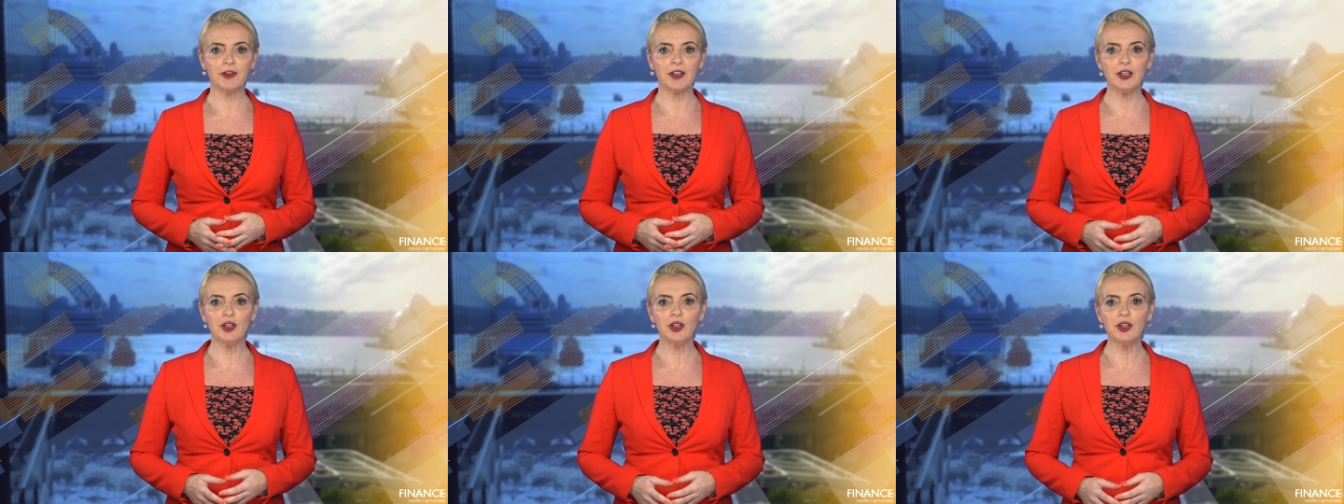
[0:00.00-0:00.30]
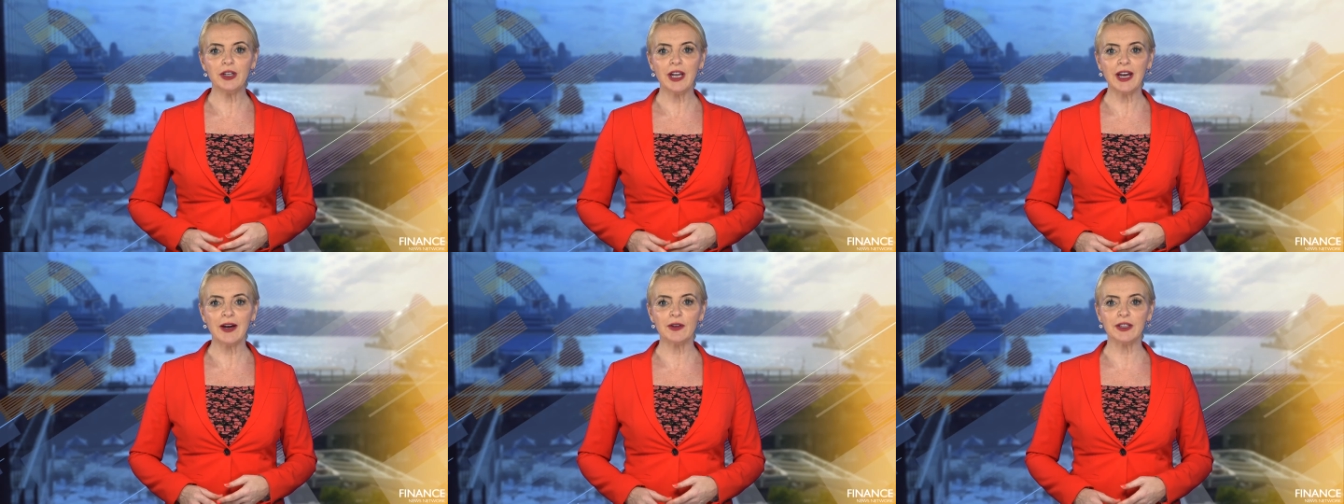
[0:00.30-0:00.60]
Can
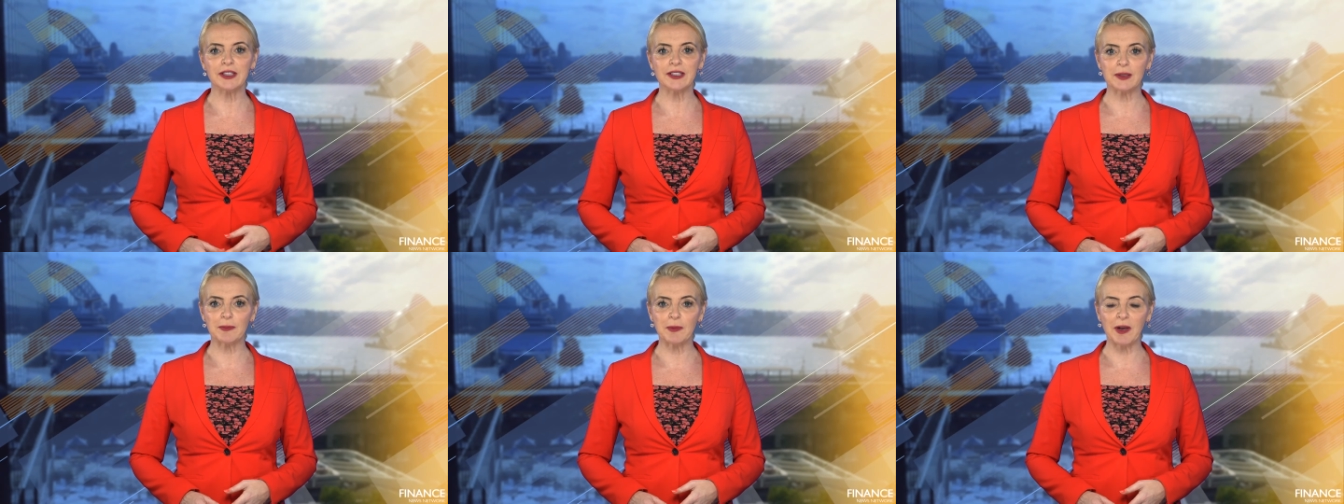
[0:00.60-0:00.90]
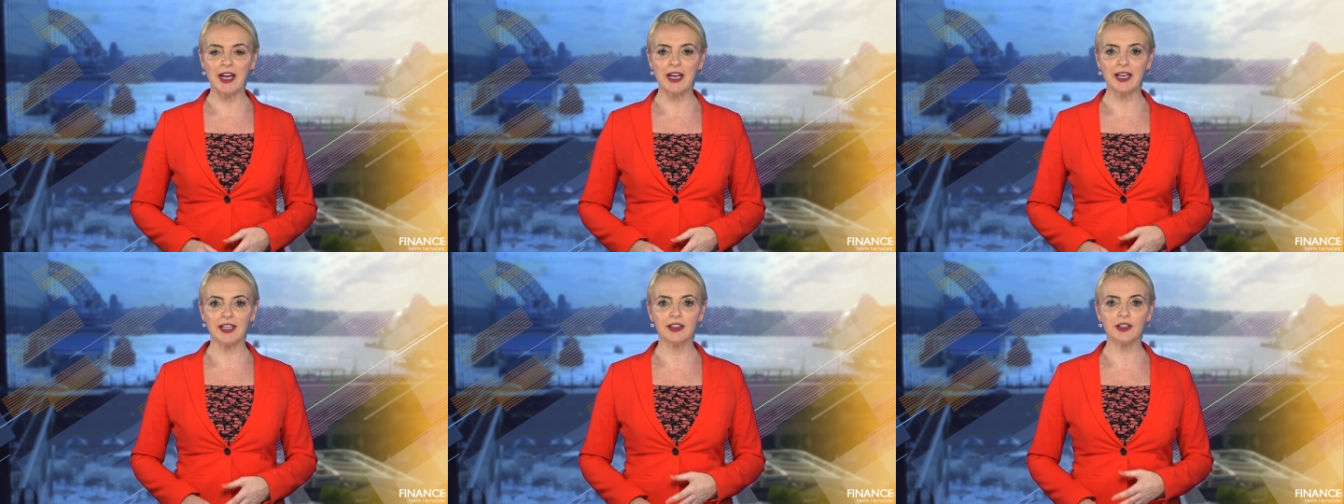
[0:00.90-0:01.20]
you now
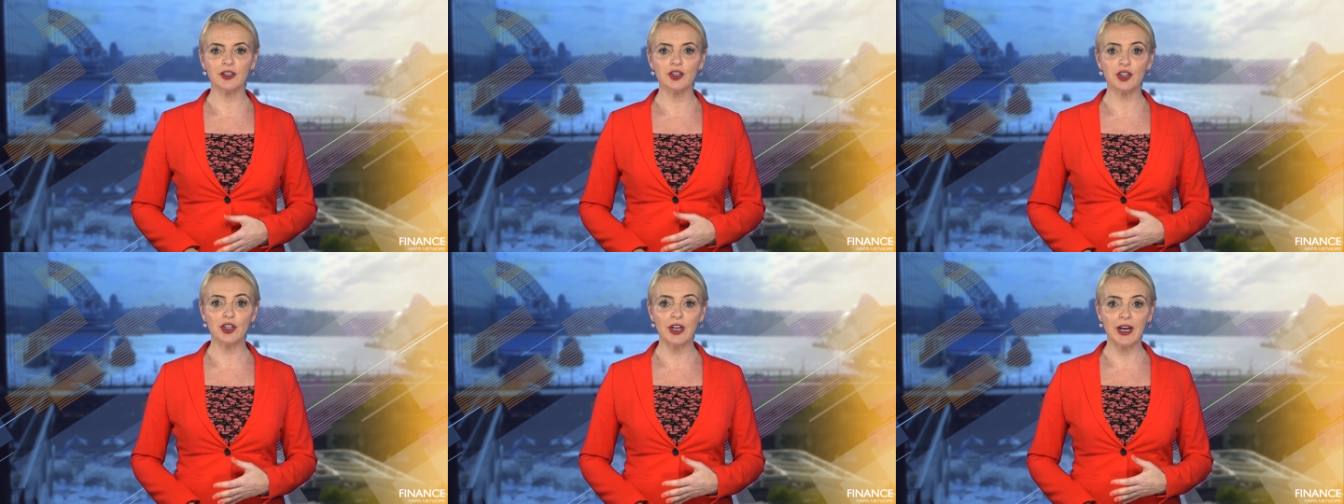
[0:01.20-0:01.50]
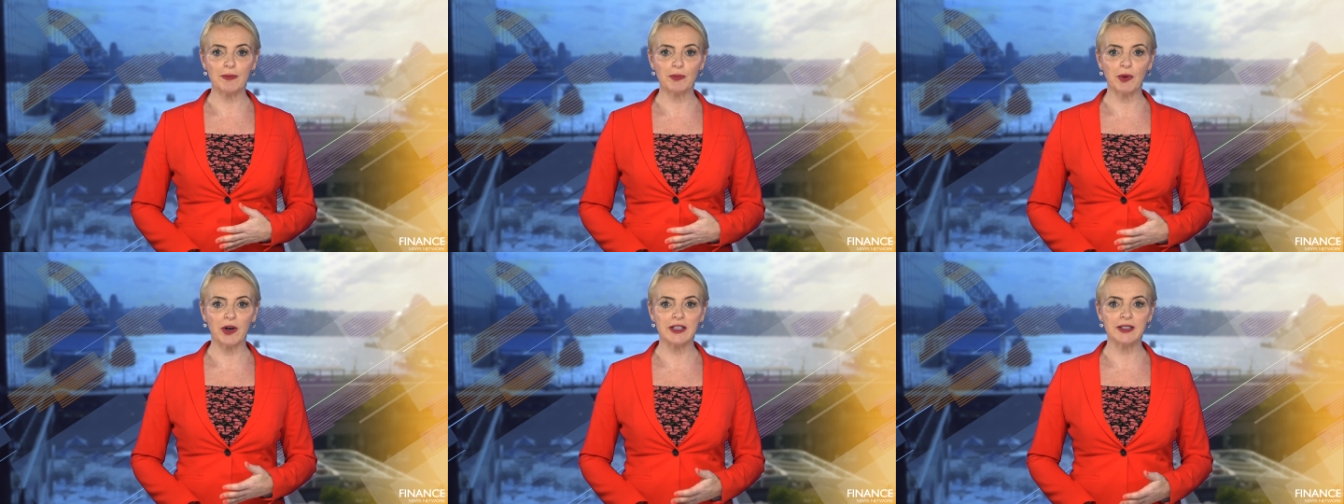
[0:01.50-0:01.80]
explain the
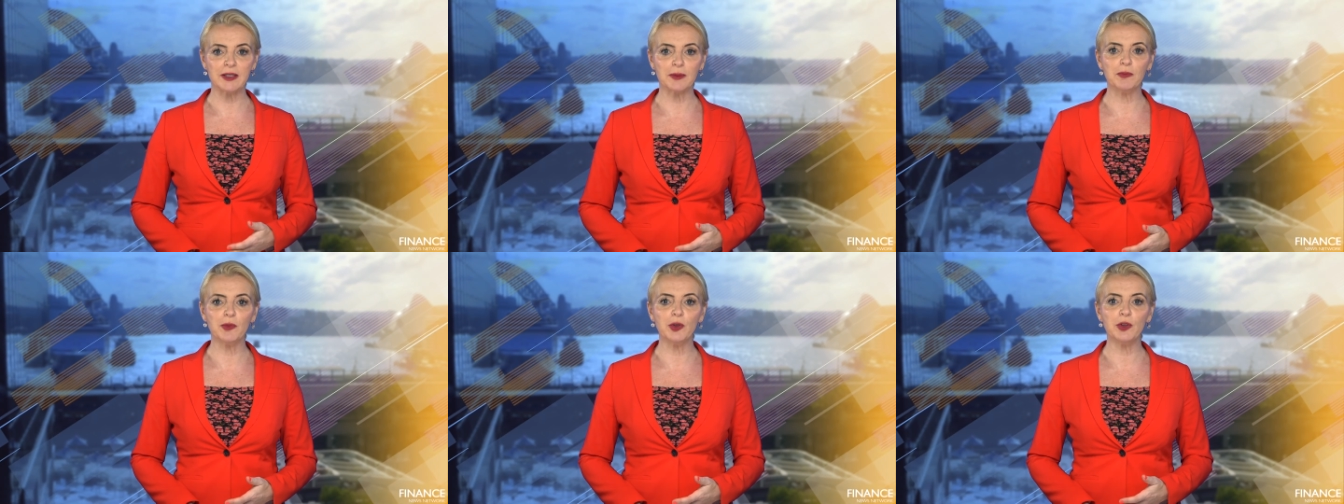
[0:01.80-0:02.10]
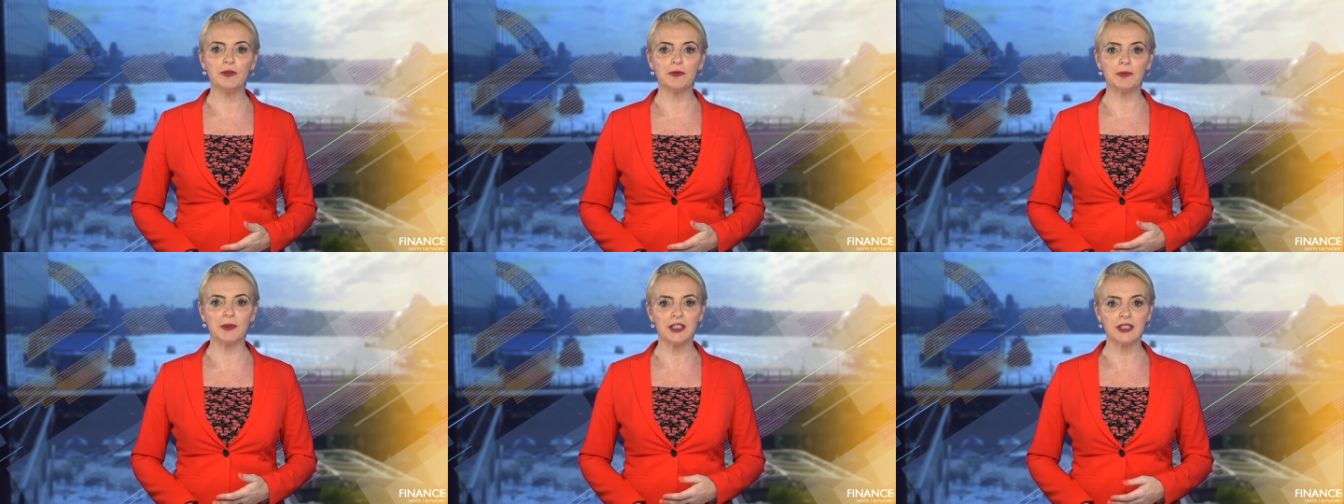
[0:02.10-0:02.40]
share price
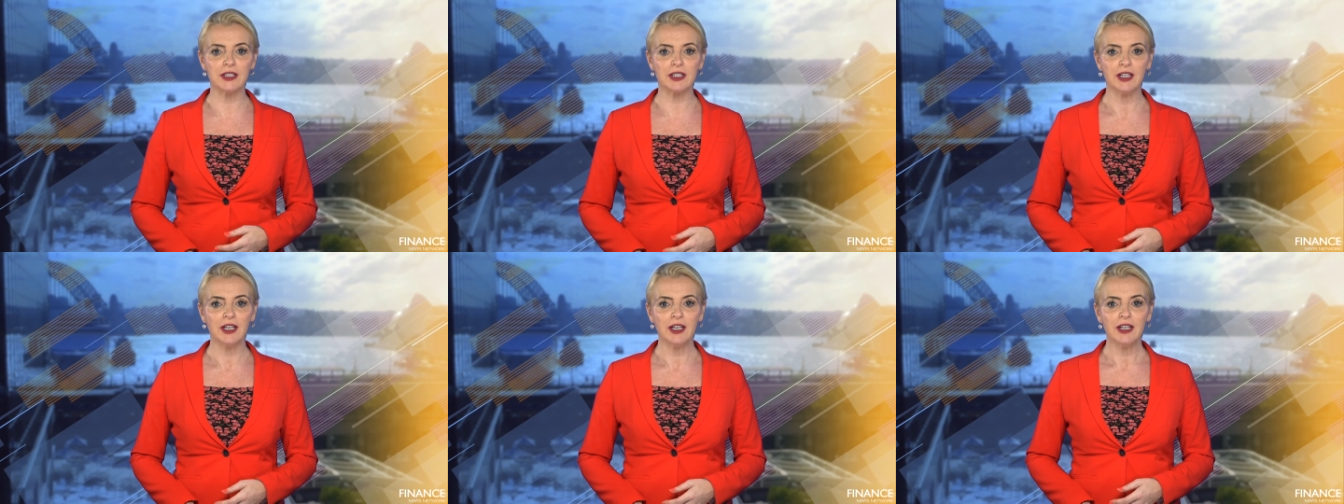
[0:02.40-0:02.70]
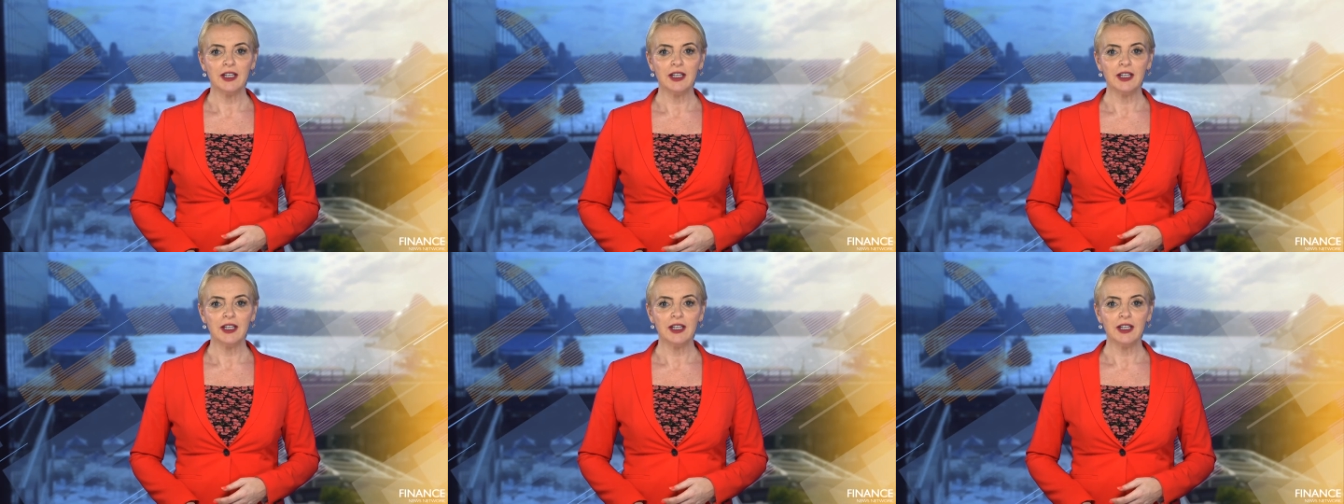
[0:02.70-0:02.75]
movement